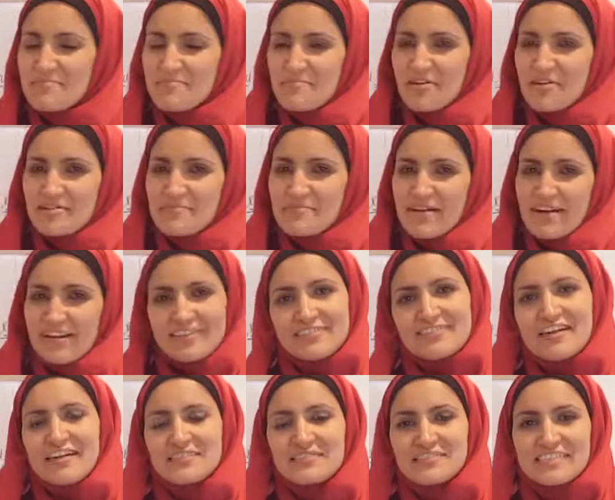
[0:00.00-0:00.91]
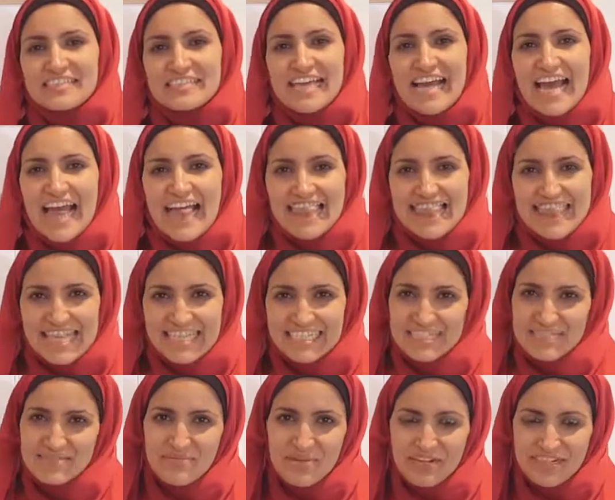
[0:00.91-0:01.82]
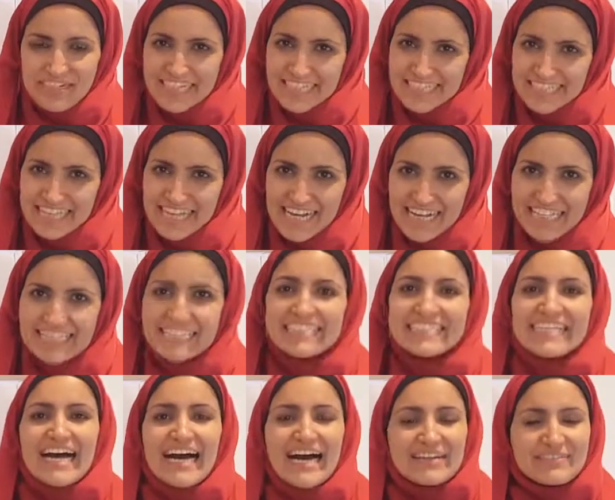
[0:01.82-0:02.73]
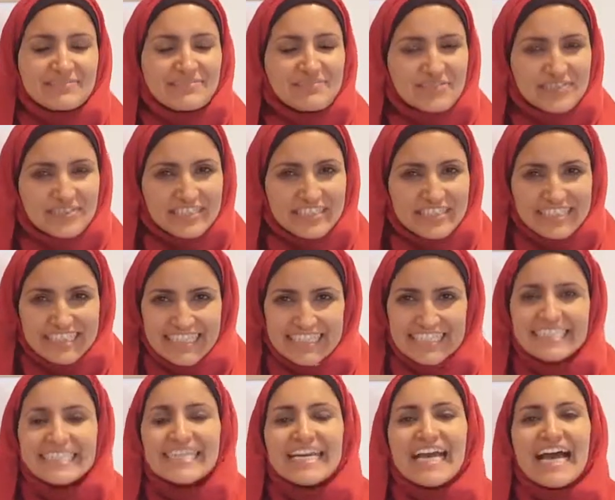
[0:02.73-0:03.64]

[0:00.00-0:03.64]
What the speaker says: body paragraphs. This is where it gets hard, unfortunately.